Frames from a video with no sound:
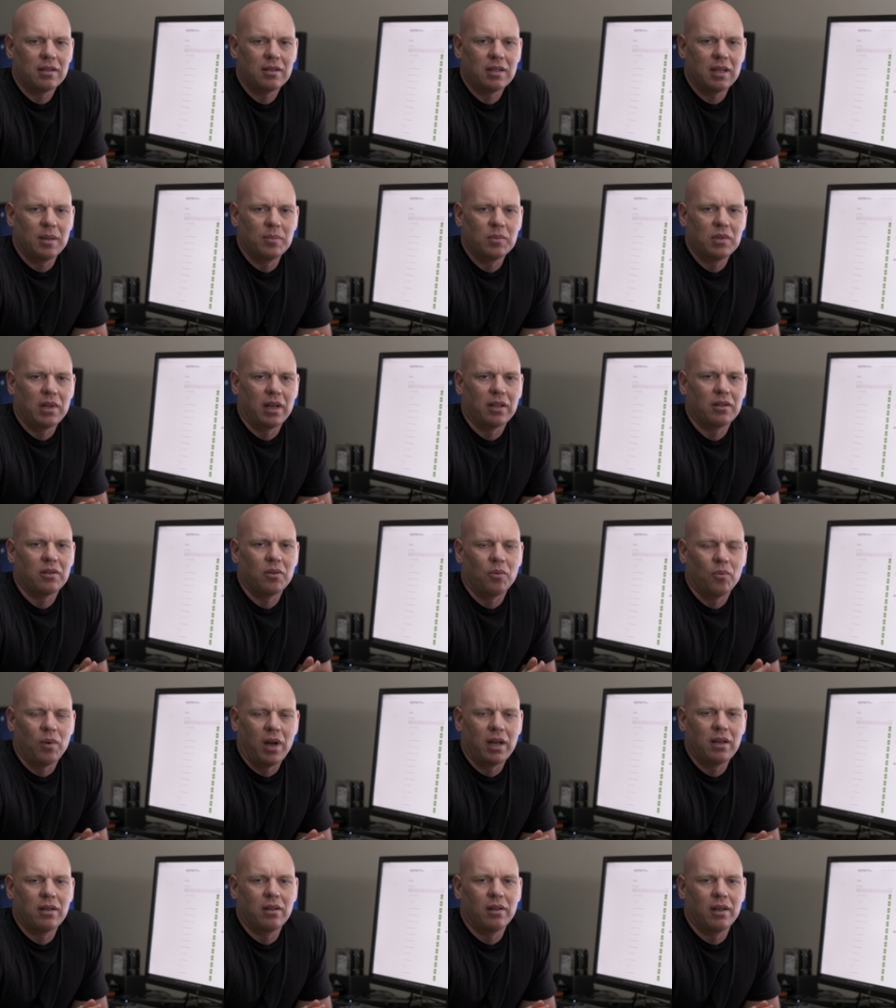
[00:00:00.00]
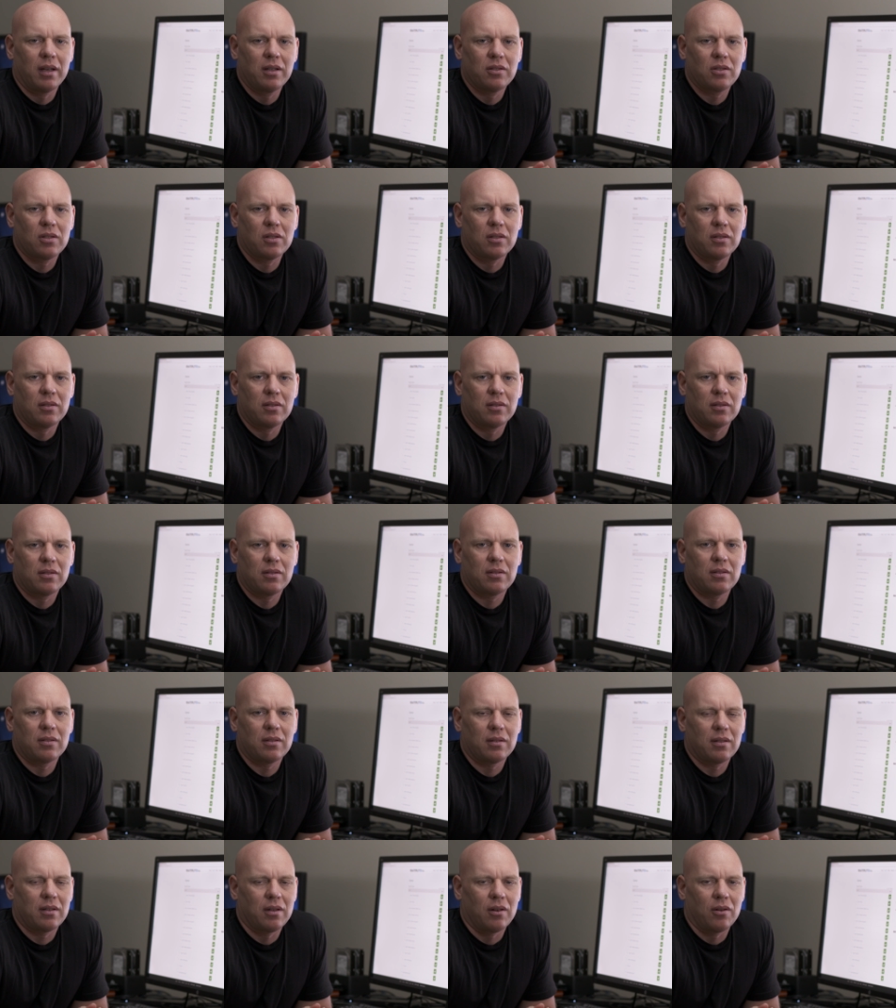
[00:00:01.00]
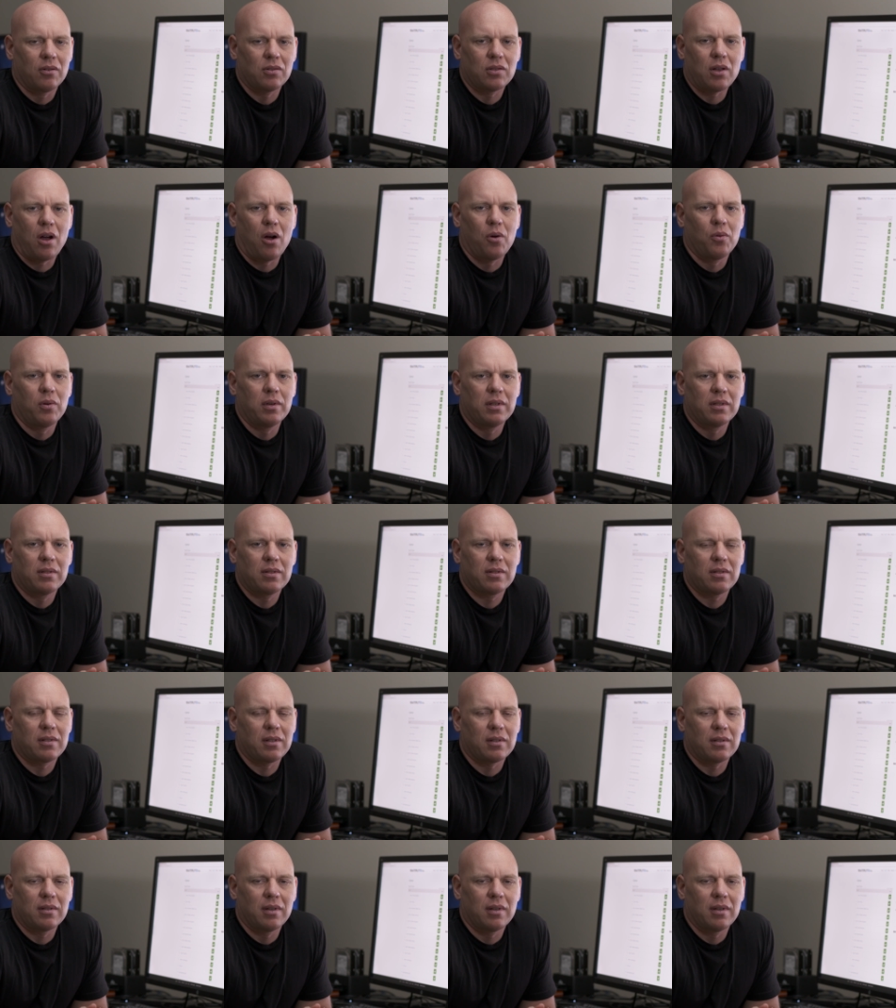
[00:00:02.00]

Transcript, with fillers: seems like the regulations there's always